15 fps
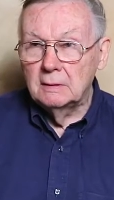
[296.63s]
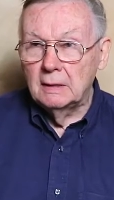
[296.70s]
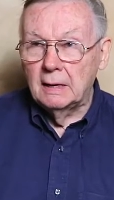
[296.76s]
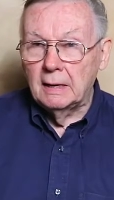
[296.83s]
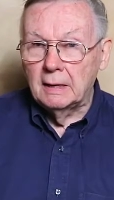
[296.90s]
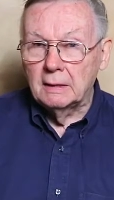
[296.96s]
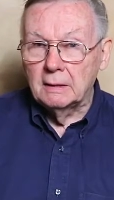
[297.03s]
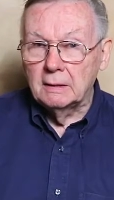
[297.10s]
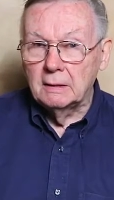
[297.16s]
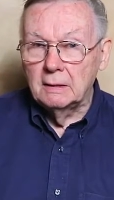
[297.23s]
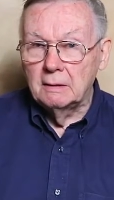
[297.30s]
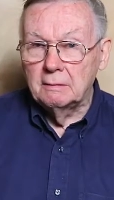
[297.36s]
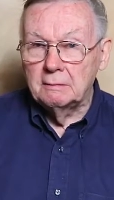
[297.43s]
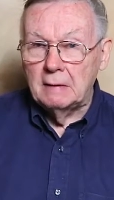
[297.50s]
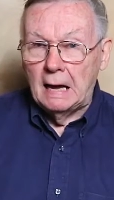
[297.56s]
And
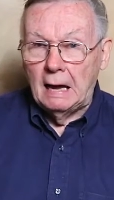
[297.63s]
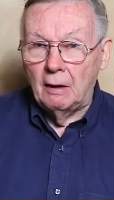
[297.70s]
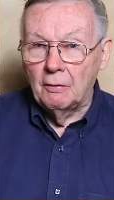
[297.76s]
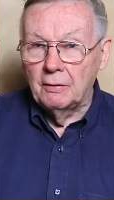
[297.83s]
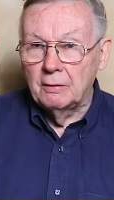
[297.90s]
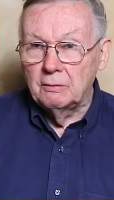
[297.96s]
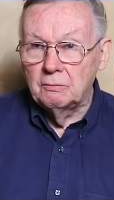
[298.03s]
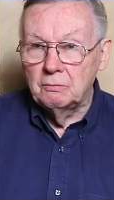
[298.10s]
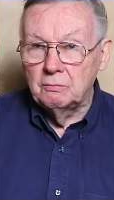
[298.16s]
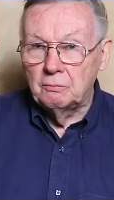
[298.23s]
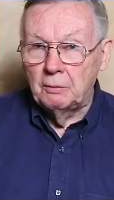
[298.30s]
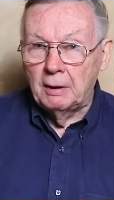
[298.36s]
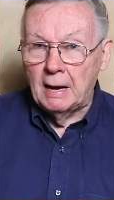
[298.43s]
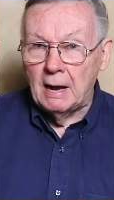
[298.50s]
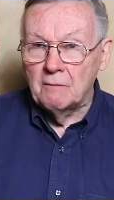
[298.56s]
now that
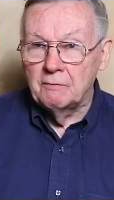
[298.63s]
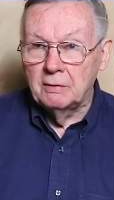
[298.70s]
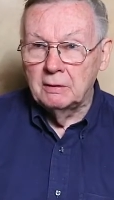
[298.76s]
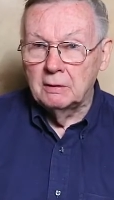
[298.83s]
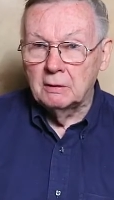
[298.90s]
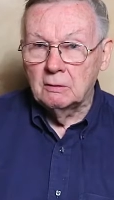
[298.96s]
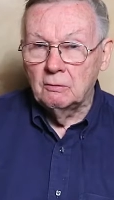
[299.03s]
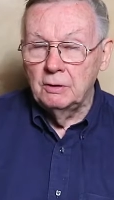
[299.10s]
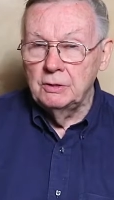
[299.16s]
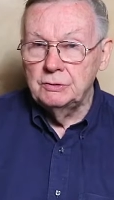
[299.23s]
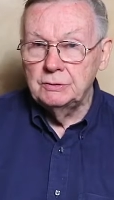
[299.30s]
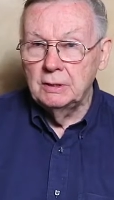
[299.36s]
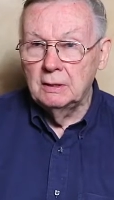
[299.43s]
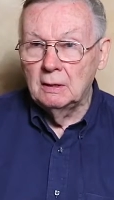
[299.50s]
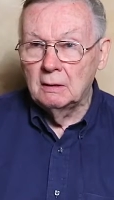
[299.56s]
we have an
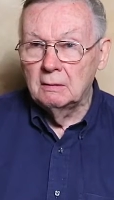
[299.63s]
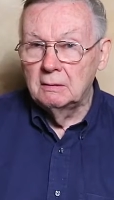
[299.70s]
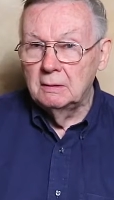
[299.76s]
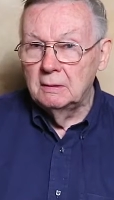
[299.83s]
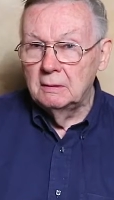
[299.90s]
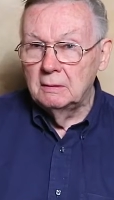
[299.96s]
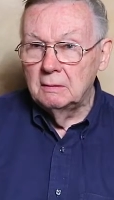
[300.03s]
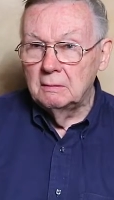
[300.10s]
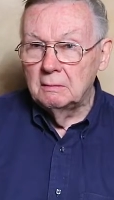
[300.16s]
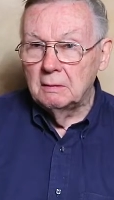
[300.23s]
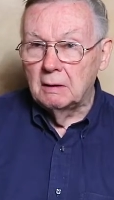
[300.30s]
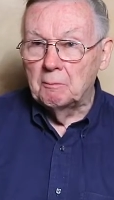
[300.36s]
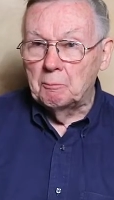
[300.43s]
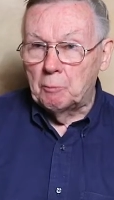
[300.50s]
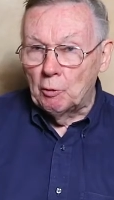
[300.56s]
increasing
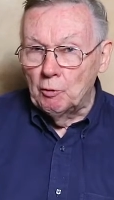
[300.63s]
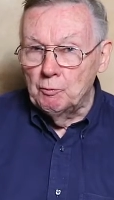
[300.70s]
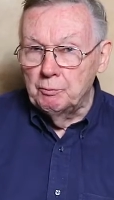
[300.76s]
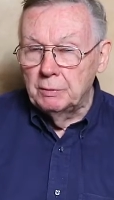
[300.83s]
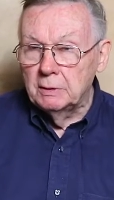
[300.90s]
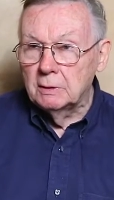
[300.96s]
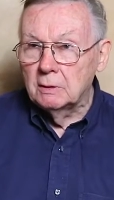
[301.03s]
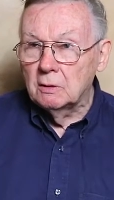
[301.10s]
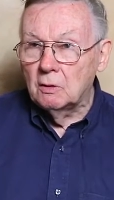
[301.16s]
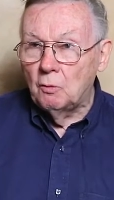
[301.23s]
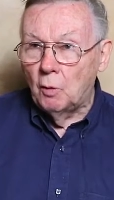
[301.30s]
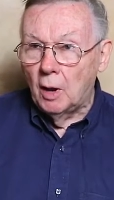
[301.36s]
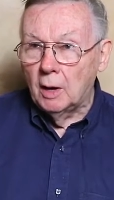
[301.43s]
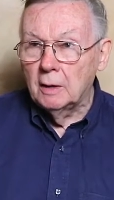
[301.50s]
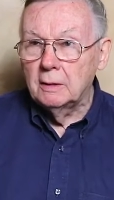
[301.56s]
improvement in
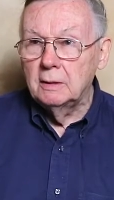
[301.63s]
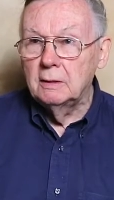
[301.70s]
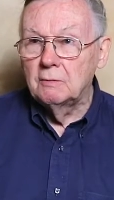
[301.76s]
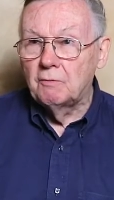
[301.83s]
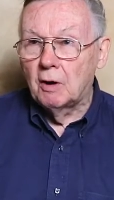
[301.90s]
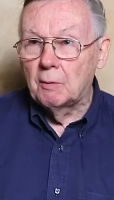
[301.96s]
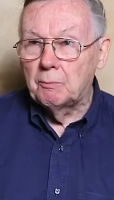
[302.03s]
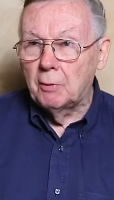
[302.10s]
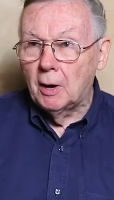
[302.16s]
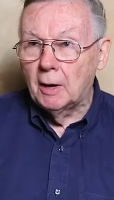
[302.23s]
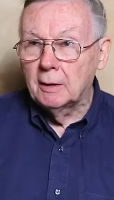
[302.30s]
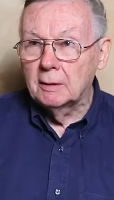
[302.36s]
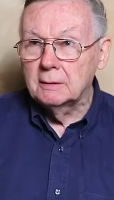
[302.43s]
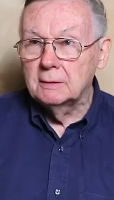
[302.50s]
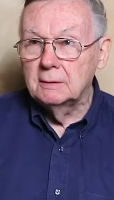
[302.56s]
quality of our
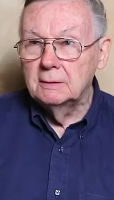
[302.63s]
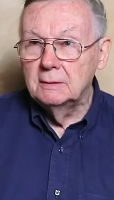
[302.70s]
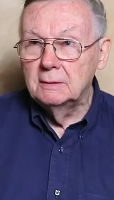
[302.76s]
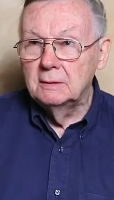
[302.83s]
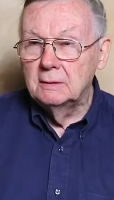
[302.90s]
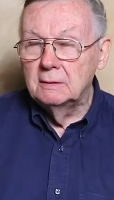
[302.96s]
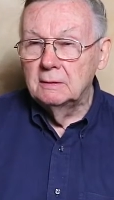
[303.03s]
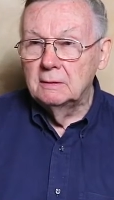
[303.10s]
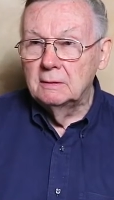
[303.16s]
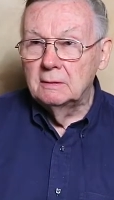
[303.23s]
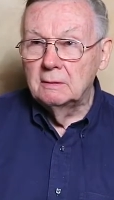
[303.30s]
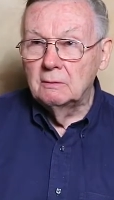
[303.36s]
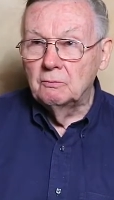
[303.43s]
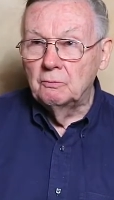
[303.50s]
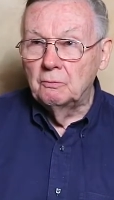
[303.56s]
product,
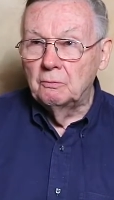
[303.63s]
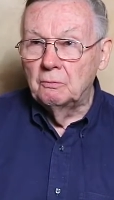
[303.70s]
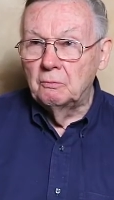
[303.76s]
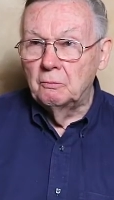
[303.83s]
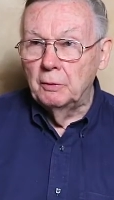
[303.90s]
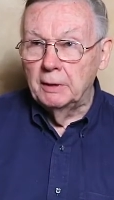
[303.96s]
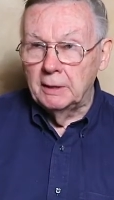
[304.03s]
we